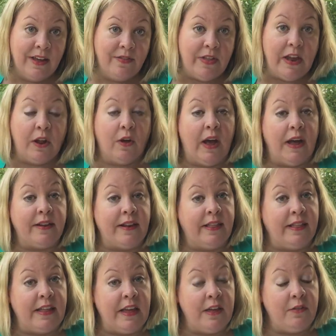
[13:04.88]
They don't have to
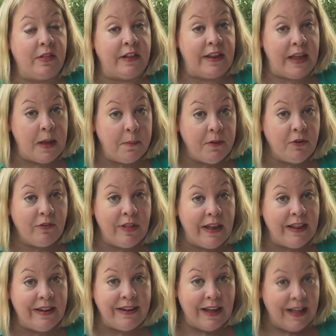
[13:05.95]
see the damage that
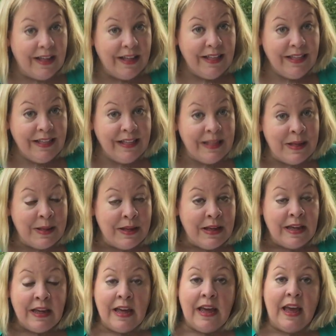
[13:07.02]
it does,
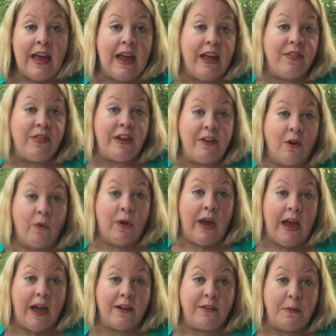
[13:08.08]
and they don't
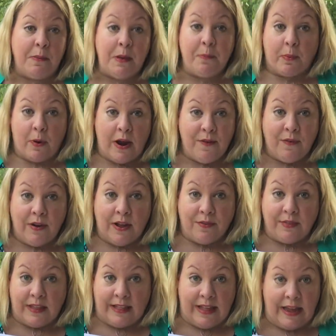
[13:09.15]
have to be brave enough
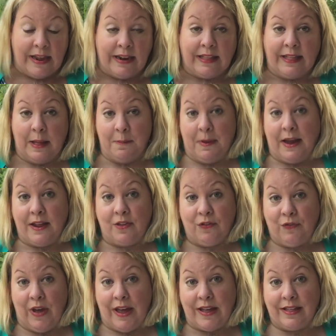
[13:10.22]
to say it to somebody's
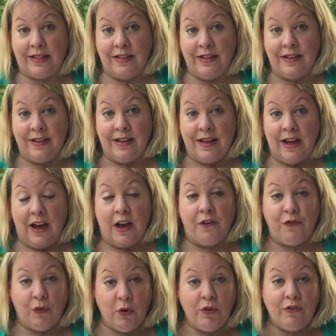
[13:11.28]
face.
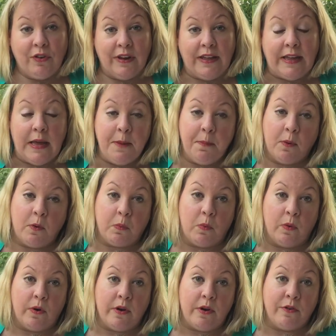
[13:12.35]
Unfortunately, keyboard
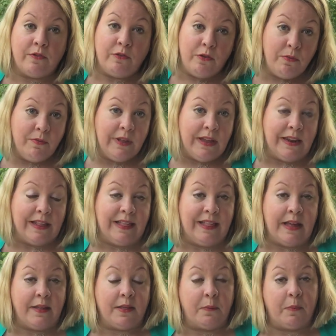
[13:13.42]
warriors do tend to
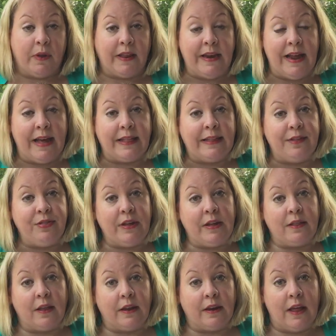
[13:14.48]
say some really nasty
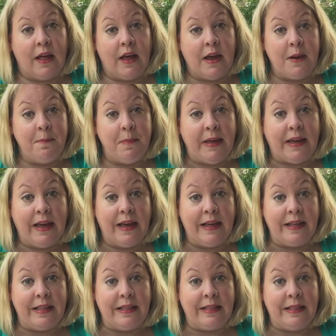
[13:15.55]
things online
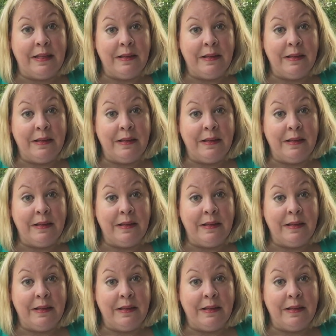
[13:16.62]
because